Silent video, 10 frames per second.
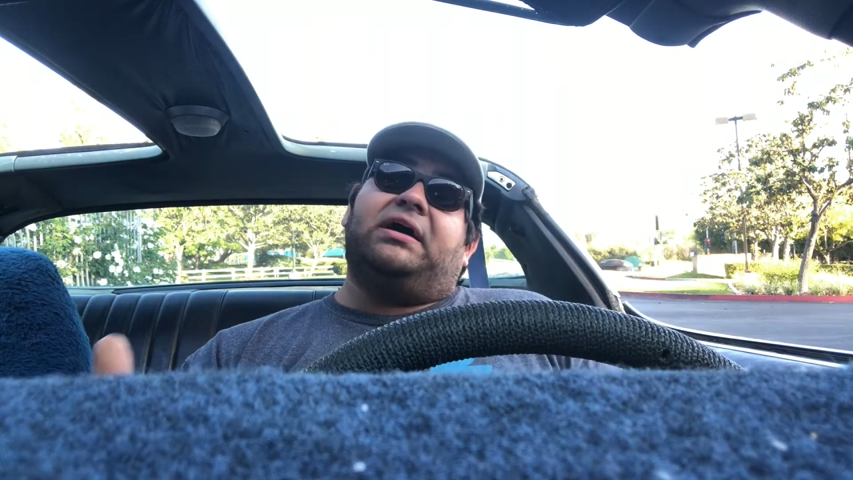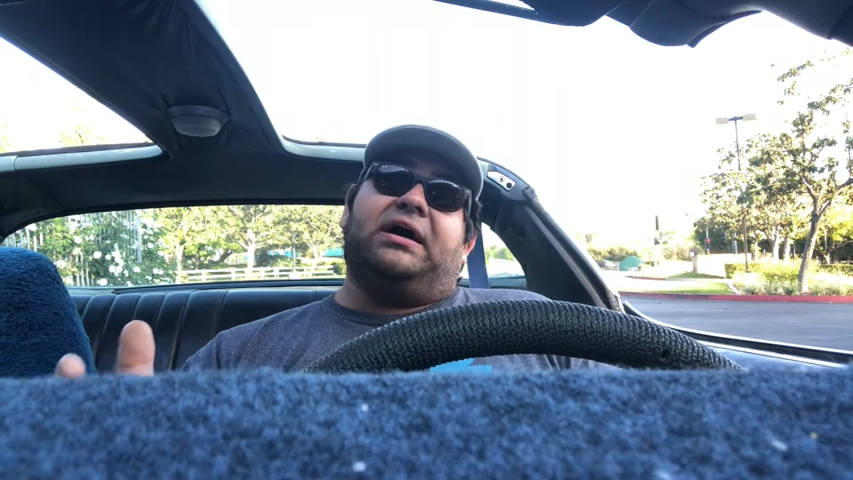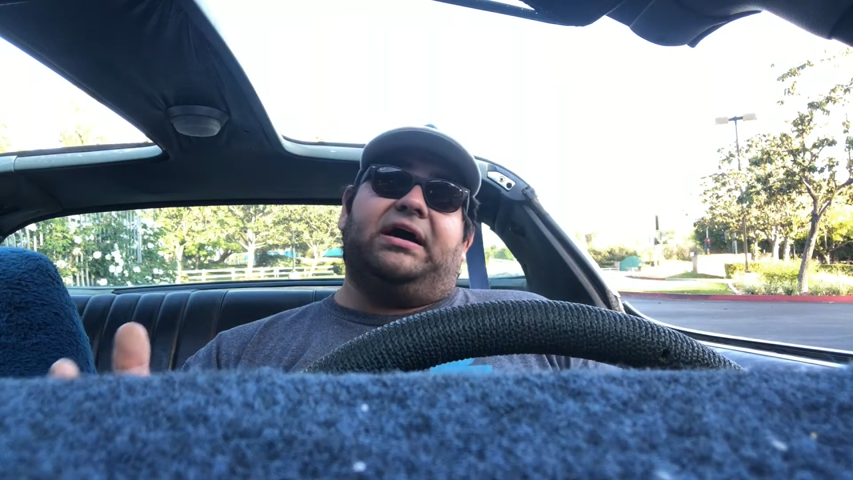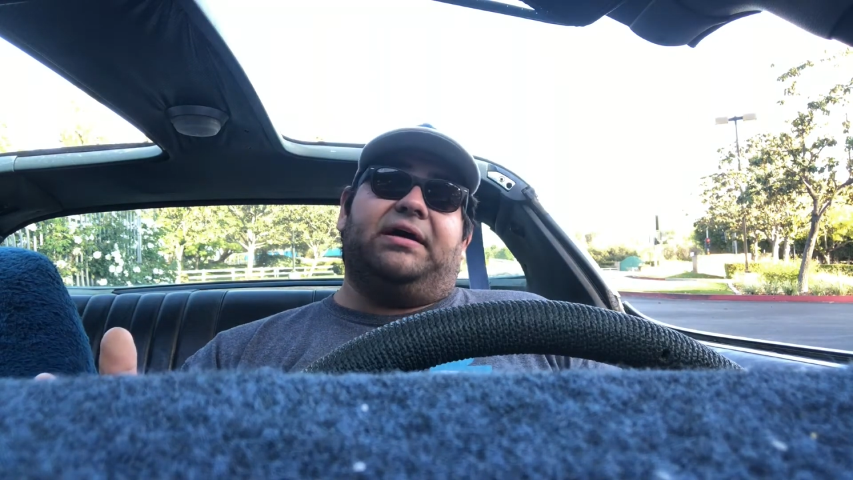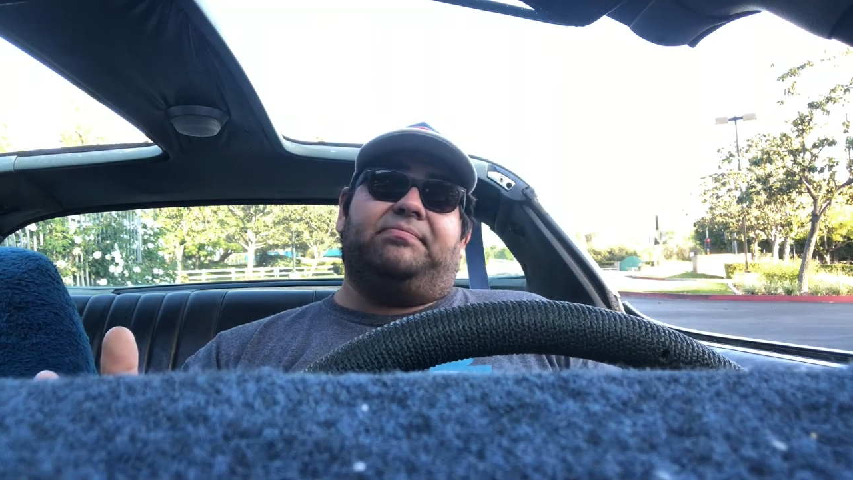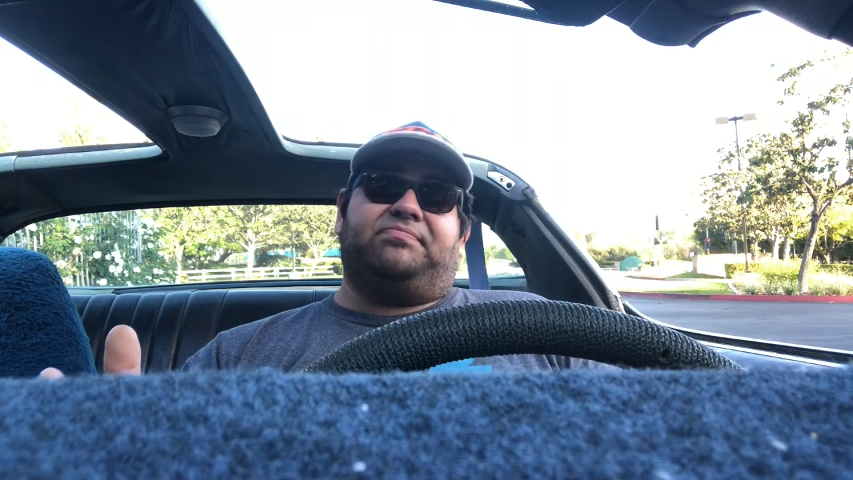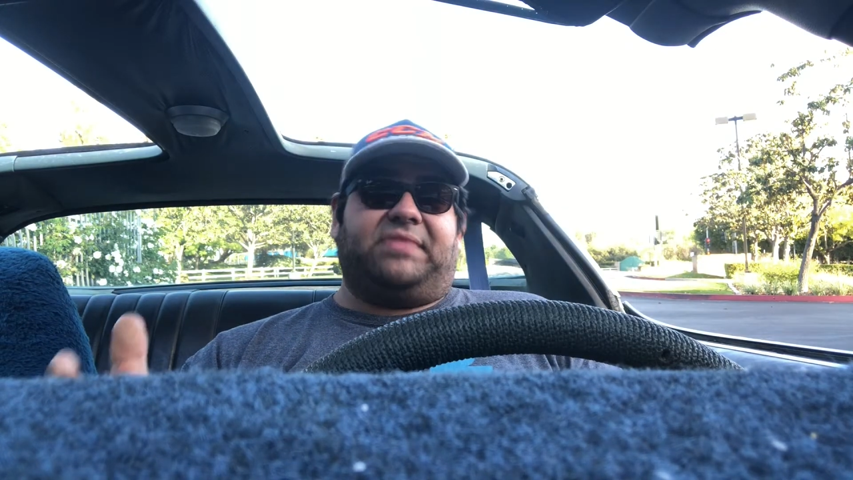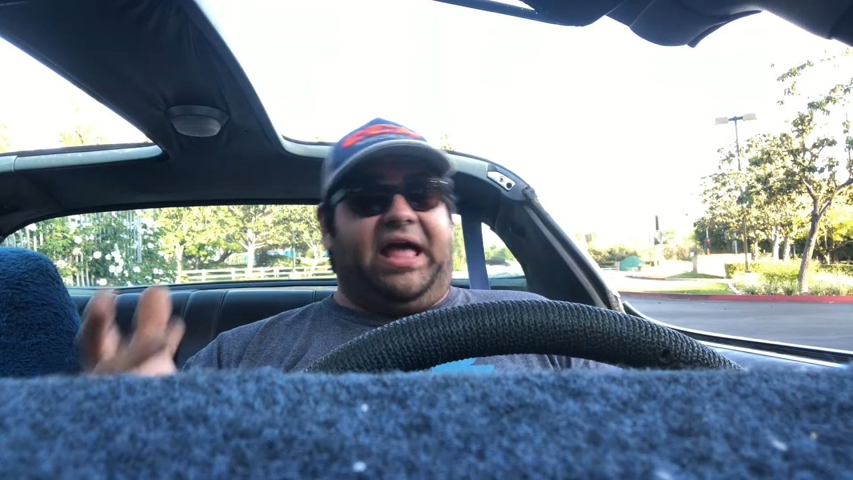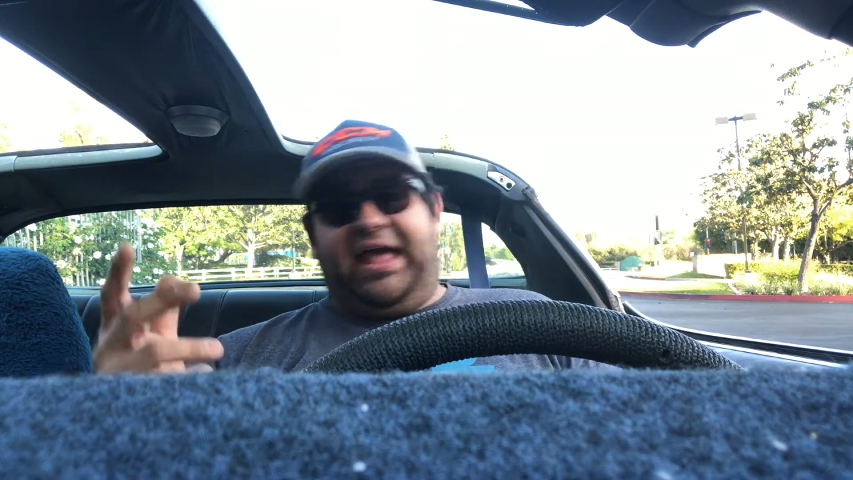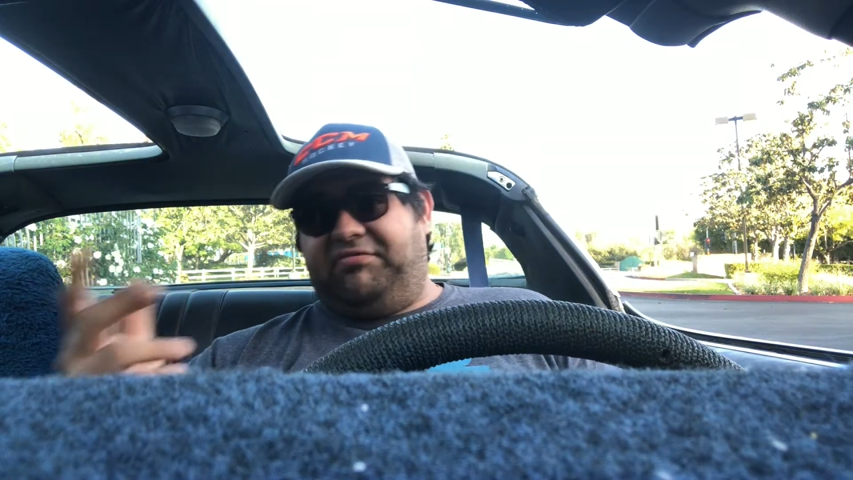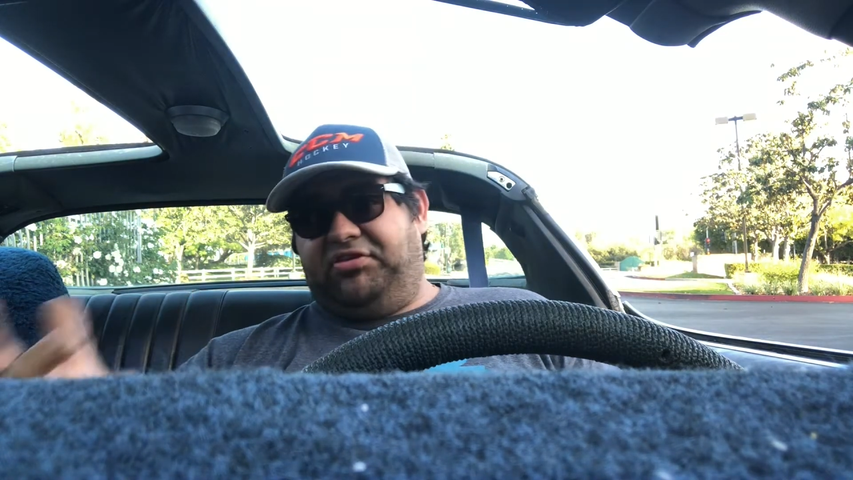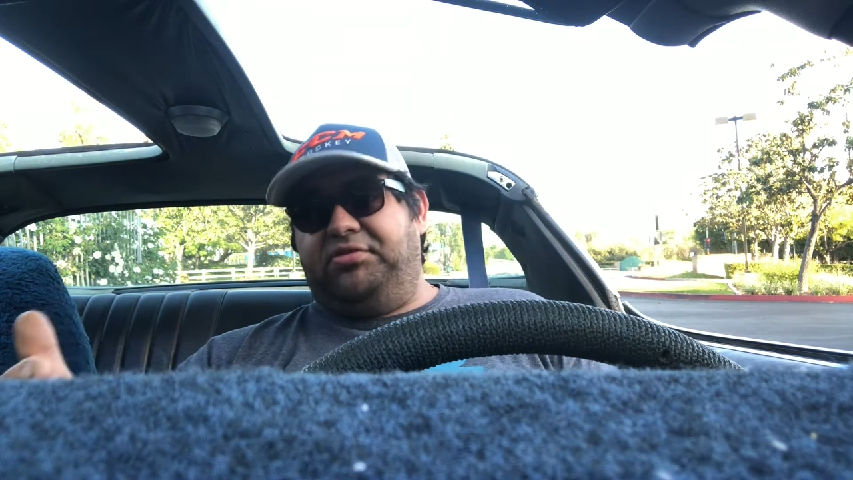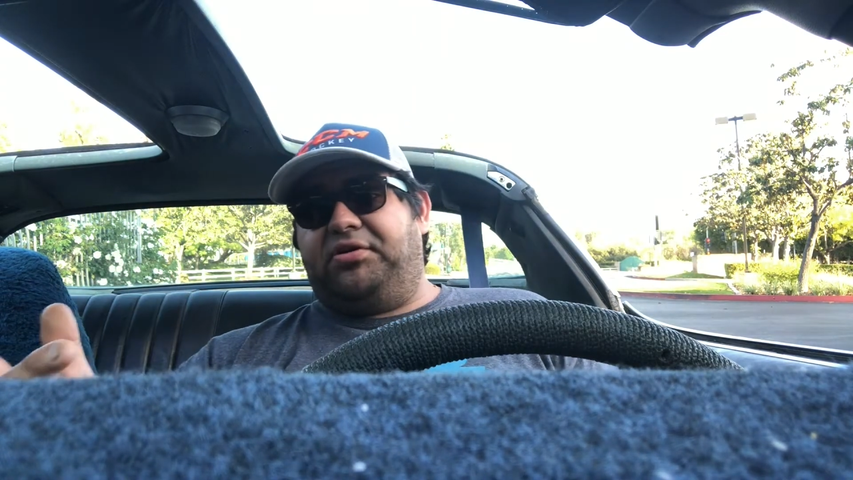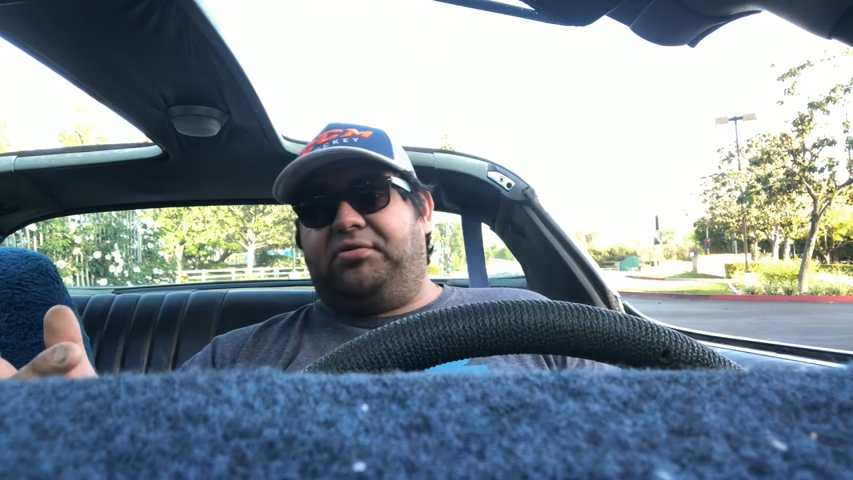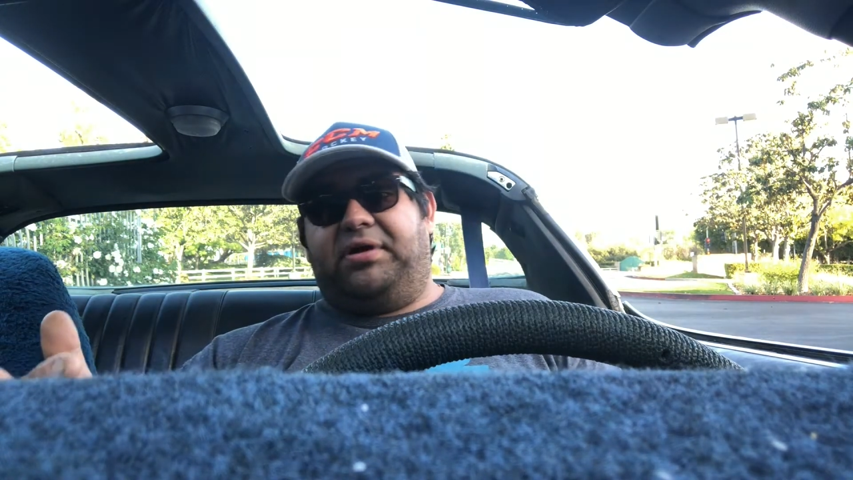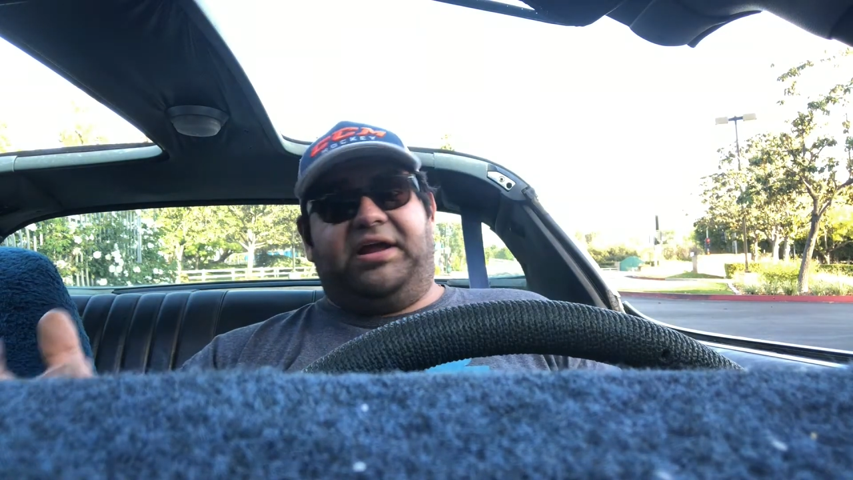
I have a unicorn.